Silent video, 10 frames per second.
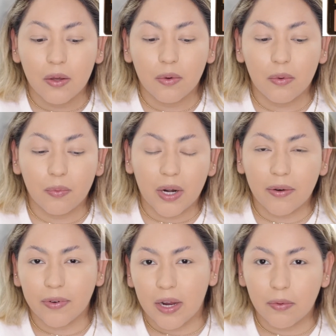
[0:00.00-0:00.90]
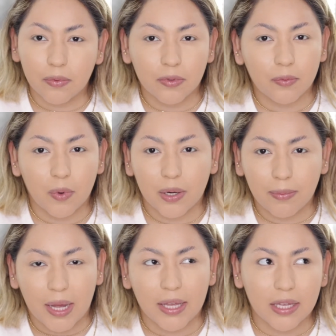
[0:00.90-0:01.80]
whenever I would want to
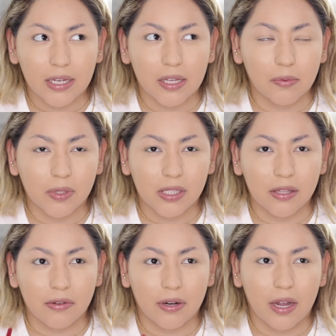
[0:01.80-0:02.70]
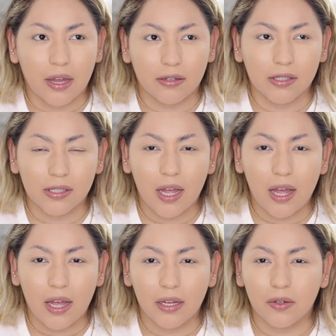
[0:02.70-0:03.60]
buy it, it was either out of
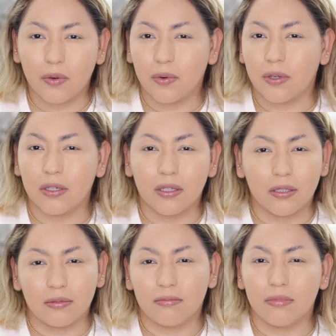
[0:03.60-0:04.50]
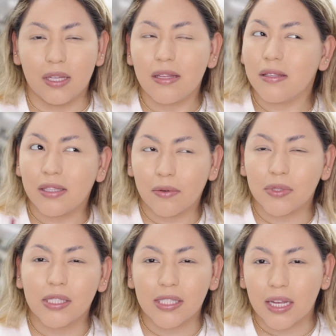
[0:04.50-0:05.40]
stock or there
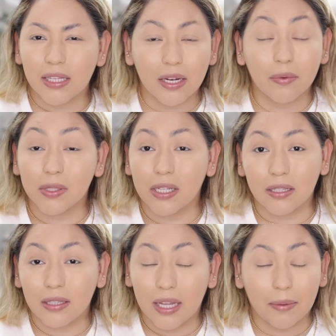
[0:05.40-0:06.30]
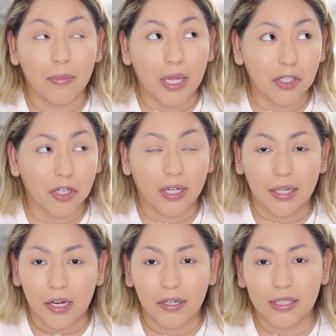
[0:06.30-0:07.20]
was a time that it was on like major
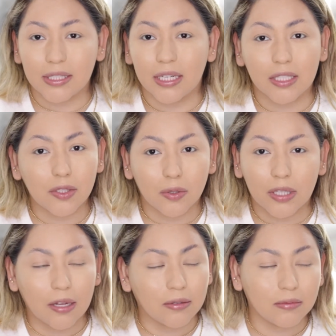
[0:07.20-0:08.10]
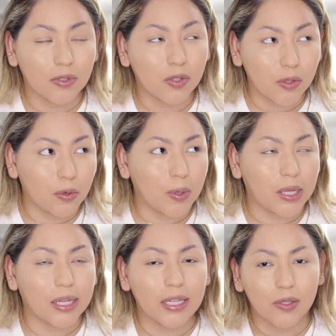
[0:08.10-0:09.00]
clearance and it sold out so
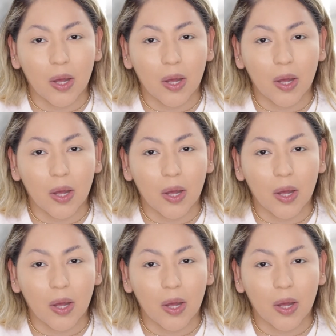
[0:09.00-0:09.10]
quickly, so